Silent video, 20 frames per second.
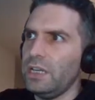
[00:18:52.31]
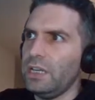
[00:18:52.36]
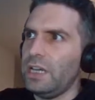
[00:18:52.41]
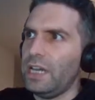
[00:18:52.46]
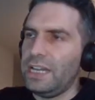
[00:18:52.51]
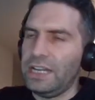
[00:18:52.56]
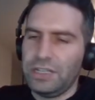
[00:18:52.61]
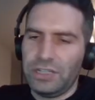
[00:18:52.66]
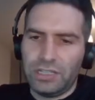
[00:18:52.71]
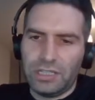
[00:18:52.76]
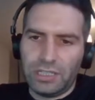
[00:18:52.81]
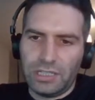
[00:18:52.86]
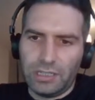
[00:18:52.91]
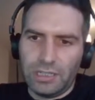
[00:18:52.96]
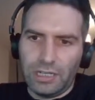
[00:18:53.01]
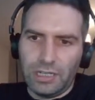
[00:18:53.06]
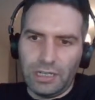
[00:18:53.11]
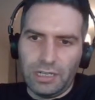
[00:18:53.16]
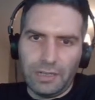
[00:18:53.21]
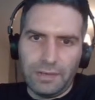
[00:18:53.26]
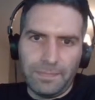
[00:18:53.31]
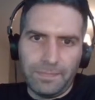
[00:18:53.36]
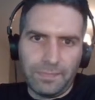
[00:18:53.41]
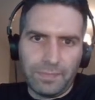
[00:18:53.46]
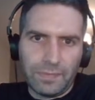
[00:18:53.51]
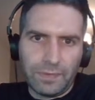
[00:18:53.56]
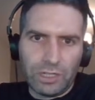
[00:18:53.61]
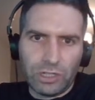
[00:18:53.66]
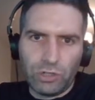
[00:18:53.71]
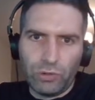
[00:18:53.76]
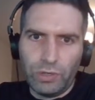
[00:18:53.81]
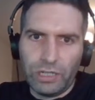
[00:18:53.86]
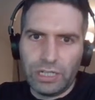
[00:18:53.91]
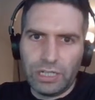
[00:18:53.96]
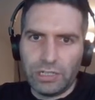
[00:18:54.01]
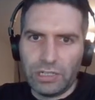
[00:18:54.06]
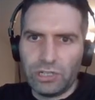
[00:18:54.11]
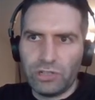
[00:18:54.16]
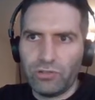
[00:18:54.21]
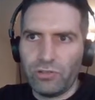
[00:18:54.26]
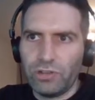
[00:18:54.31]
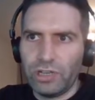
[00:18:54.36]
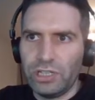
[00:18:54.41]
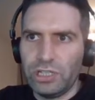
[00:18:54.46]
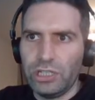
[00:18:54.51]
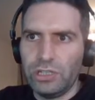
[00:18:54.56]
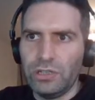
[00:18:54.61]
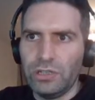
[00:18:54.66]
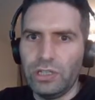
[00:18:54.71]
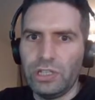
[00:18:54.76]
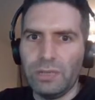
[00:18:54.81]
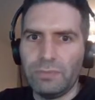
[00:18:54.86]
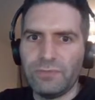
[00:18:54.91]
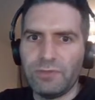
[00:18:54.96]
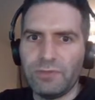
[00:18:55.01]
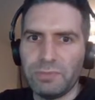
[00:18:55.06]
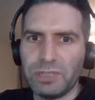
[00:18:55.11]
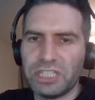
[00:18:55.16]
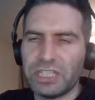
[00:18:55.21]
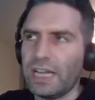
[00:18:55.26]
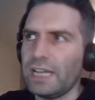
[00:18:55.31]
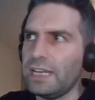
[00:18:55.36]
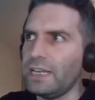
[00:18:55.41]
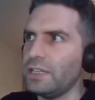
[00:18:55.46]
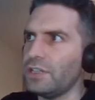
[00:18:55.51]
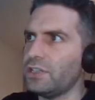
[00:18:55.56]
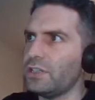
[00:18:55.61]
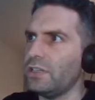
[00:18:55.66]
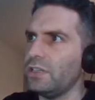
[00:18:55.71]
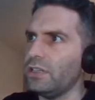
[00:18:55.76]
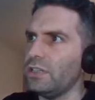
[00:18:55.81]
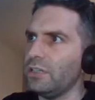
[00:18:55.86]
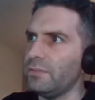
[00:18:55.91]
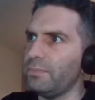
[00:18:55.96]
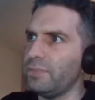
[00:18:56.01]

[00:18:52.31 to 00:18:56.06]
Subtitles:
and it's quicker to try and do the jump from a standing start.